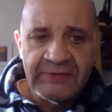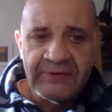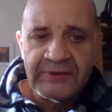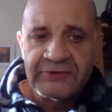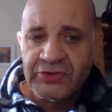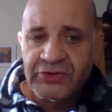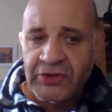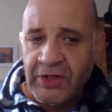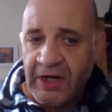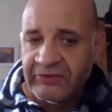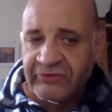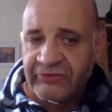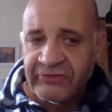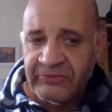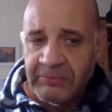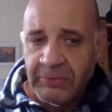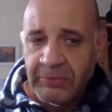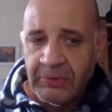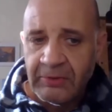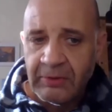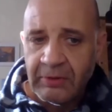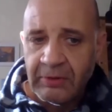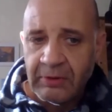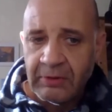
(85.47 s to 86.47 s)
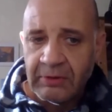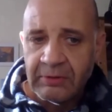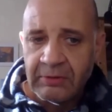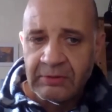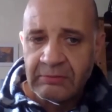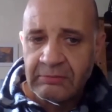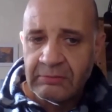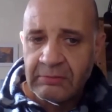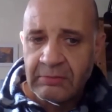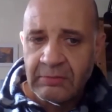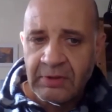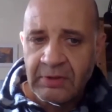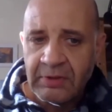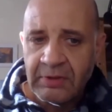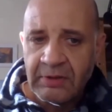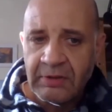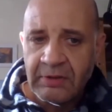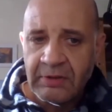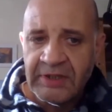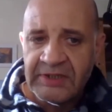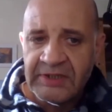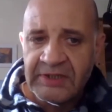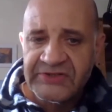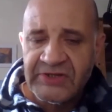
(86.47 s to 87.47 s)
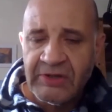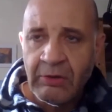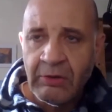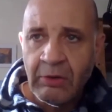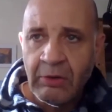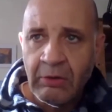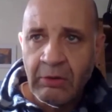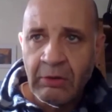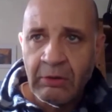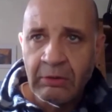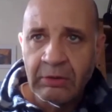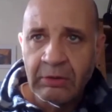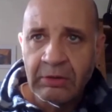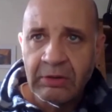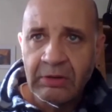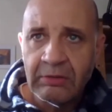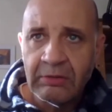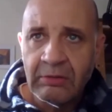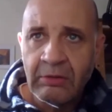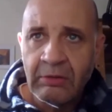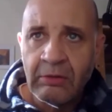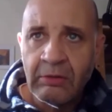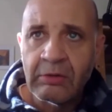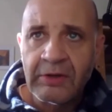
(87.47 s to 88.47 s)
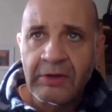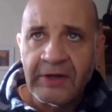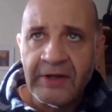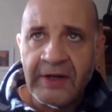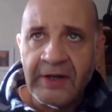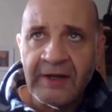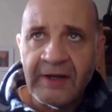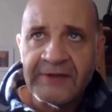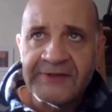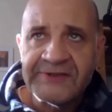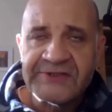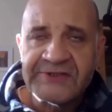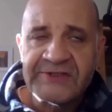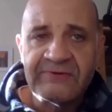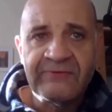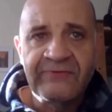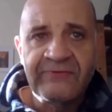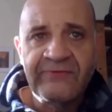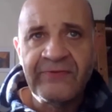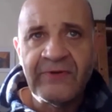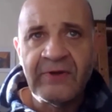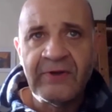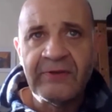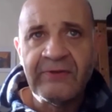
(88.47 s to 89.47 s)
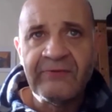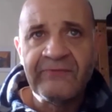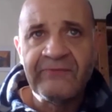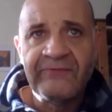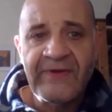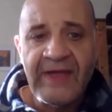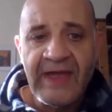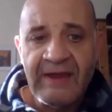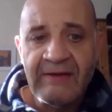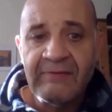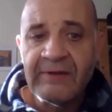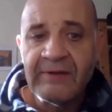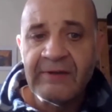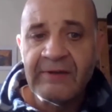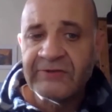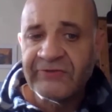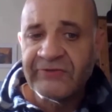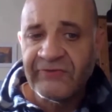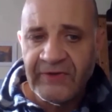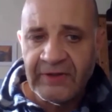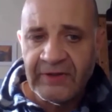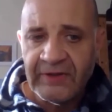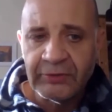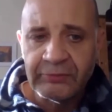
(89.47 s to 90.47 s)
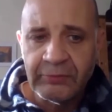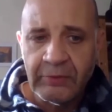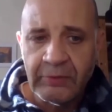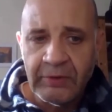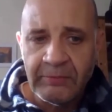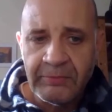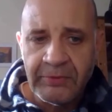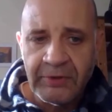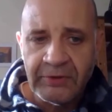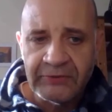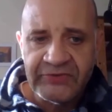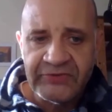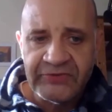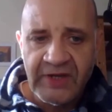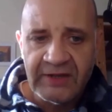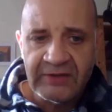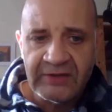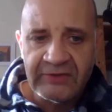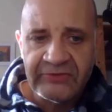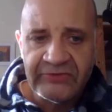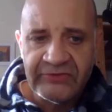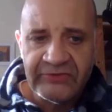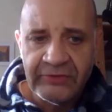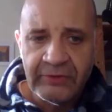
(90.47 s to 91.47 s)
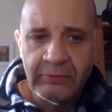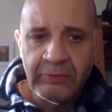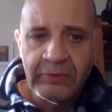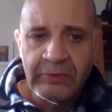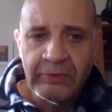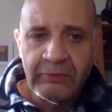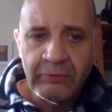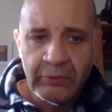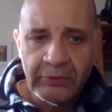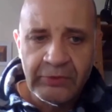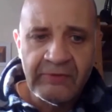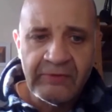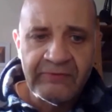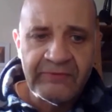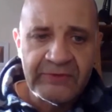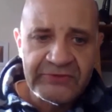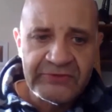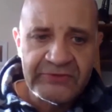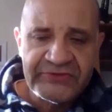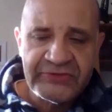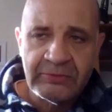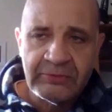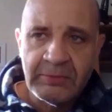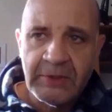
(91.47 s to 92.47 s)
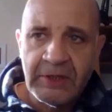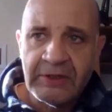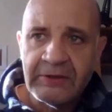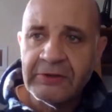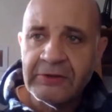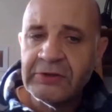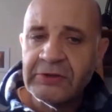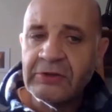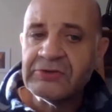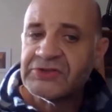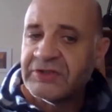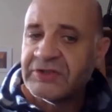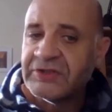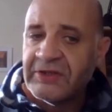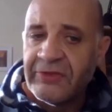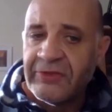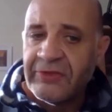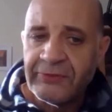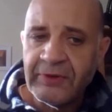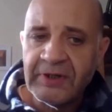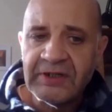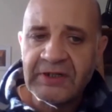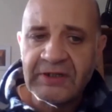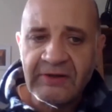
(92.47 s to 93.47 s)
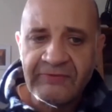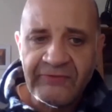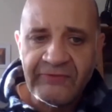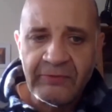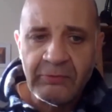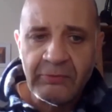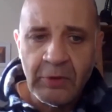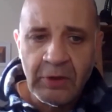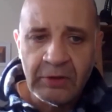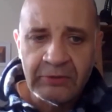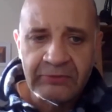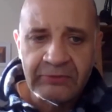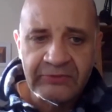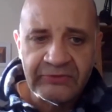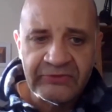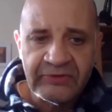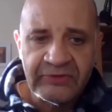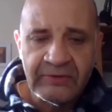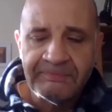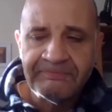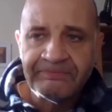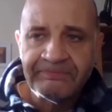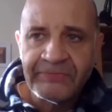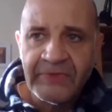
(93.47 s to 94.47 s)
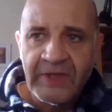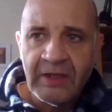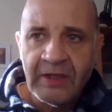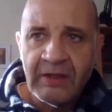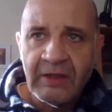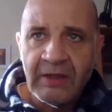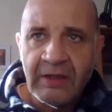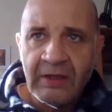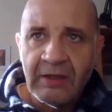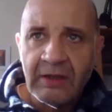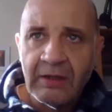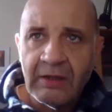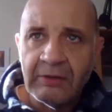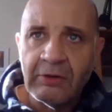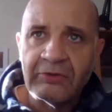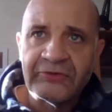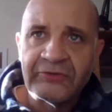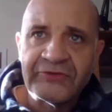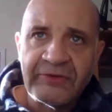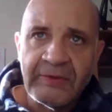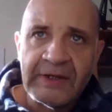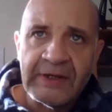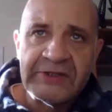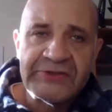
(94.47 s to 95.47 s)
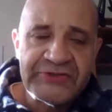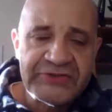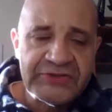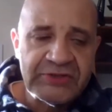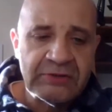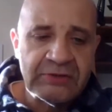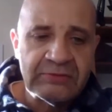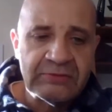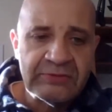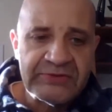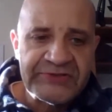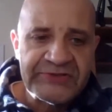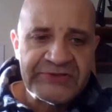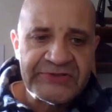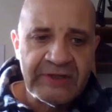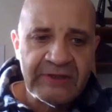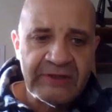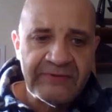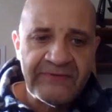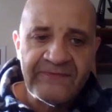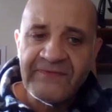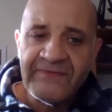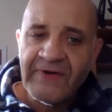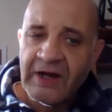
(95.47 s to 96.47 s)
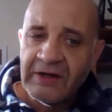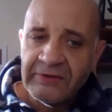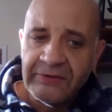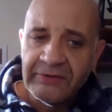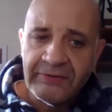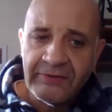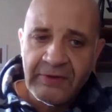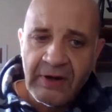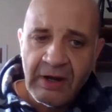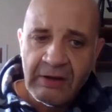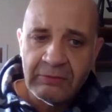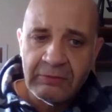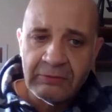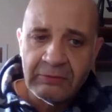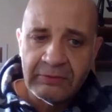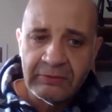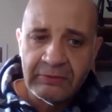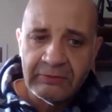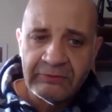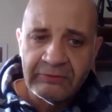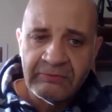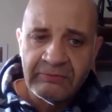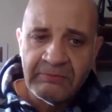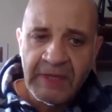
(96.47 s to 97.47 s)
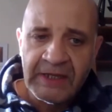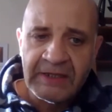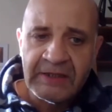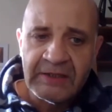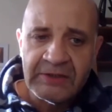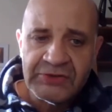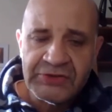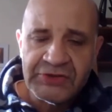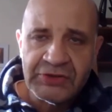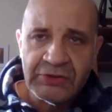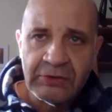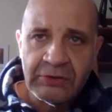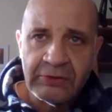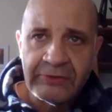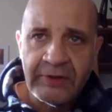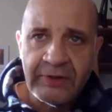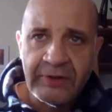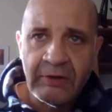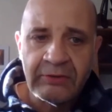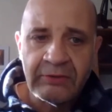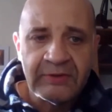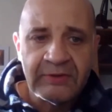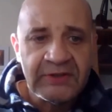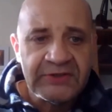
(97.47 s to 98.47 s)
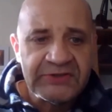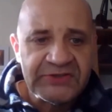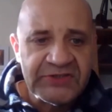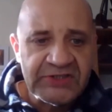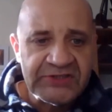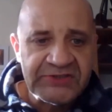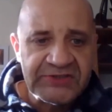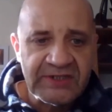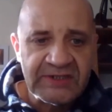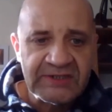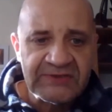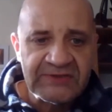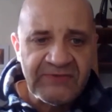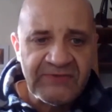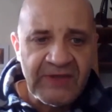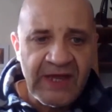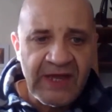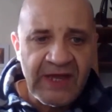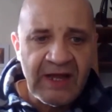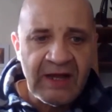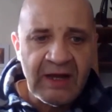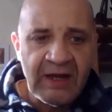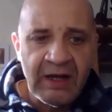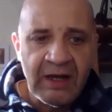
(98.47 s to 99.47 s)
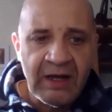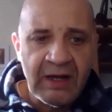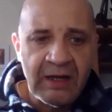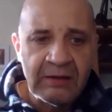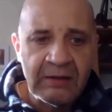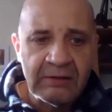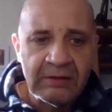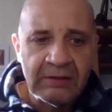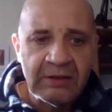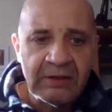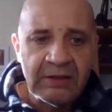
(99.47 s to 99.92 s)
and the transport is all organised for the various fieldwork projects that we run over the summer, usually 3 different ones. And also any students that find their own, making sure that all the logistics for that are